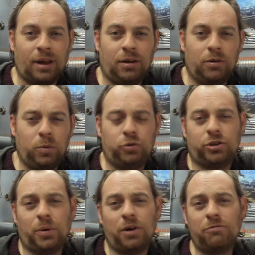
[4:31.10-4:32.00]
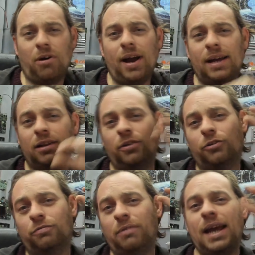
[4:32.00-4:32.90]
Also, Orion
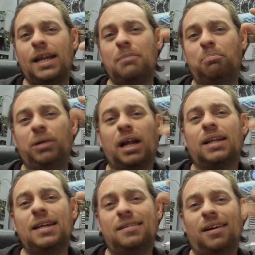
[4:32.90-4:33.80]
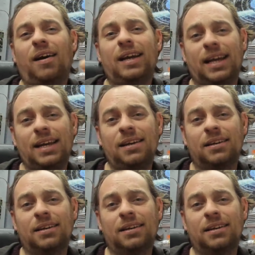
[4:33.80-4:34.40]
looks really bloody tiny,